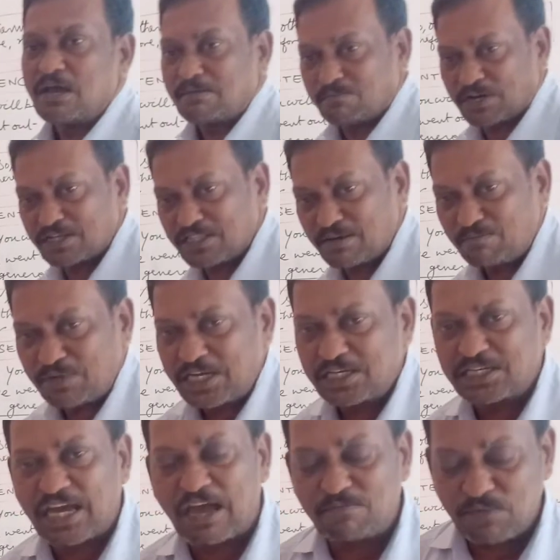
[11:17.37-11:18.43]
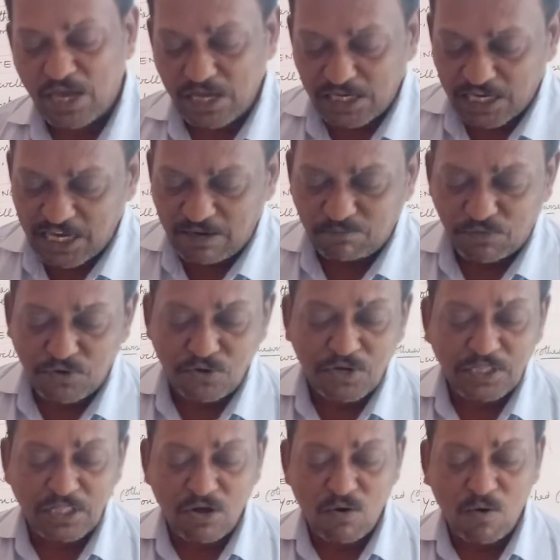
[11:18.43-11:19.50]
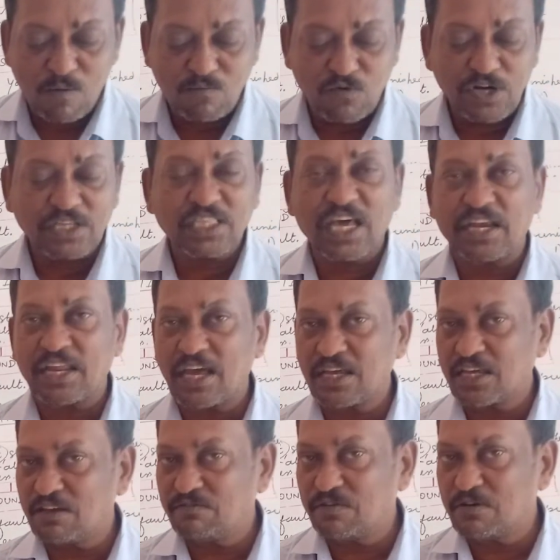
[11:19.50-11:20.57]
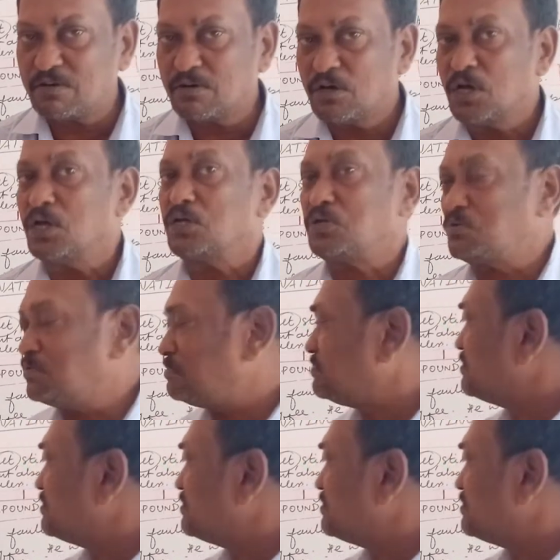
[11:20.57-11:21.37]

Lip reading: But in the meantime, keep doing the homework that I give you. You will be